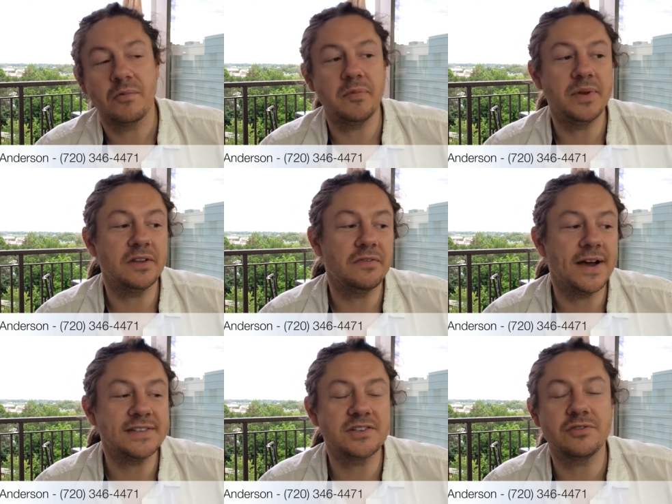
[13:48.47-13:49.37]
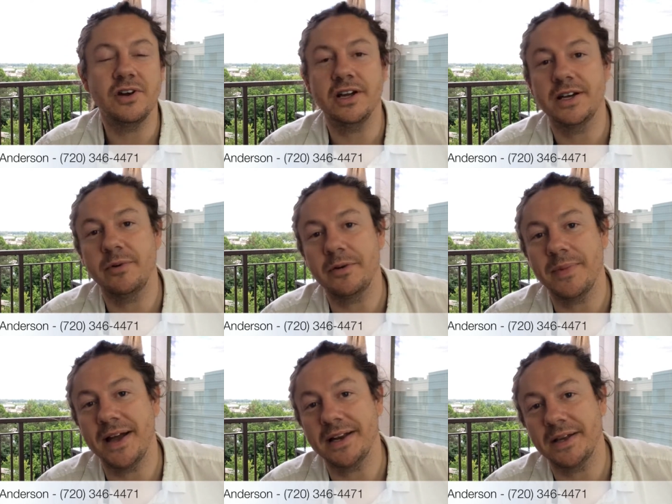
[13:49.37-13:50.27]
We've been the fastest growing network
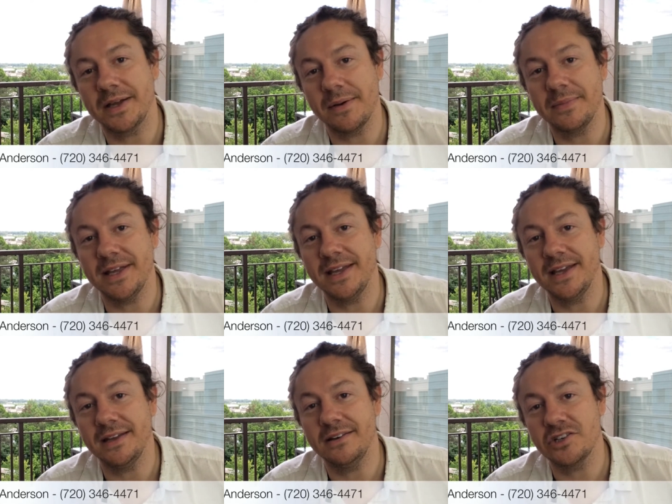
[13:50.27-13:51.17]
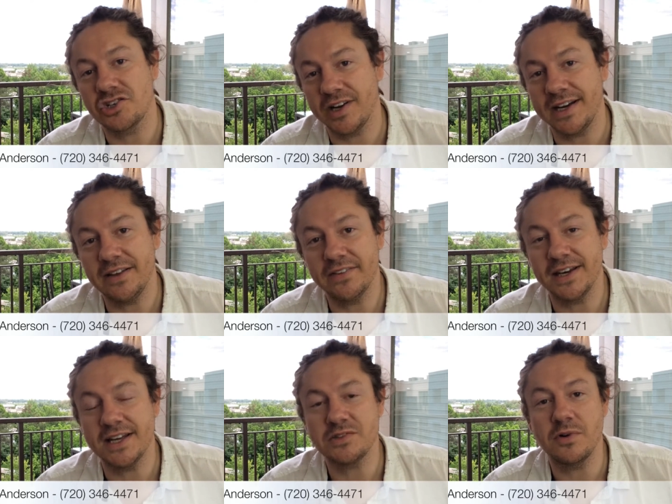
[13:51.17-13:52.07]
marketing company in Australia for
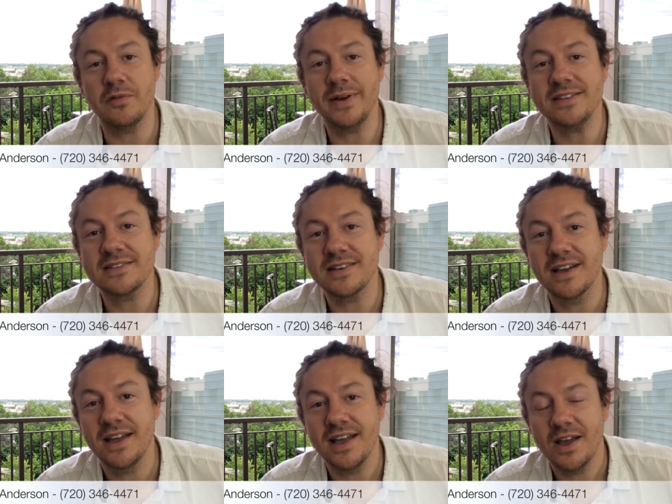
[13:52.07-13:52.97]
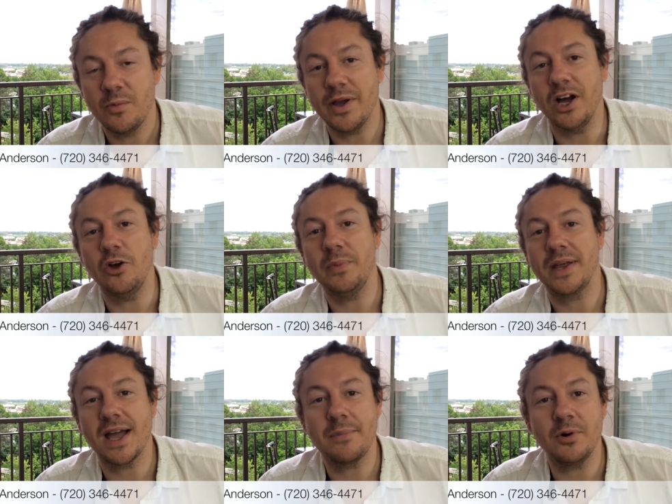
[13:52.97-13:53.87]
the last 12 months. We are
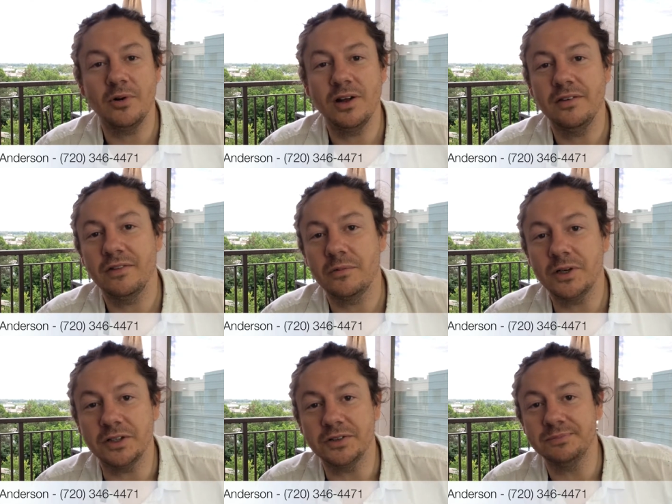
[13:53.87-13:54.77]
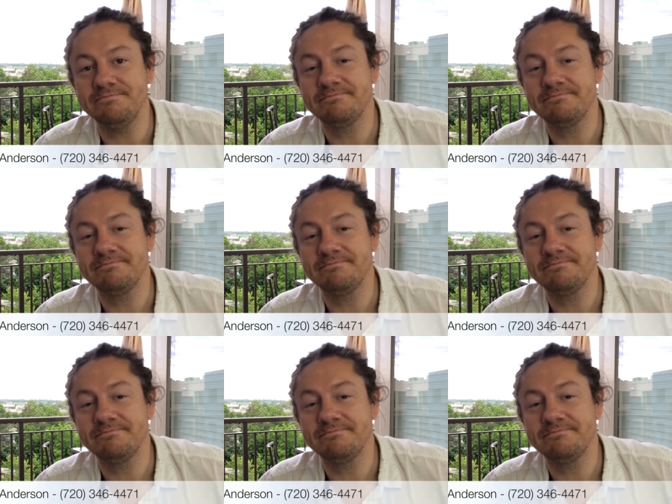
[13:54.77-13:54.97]
opening up all over the world.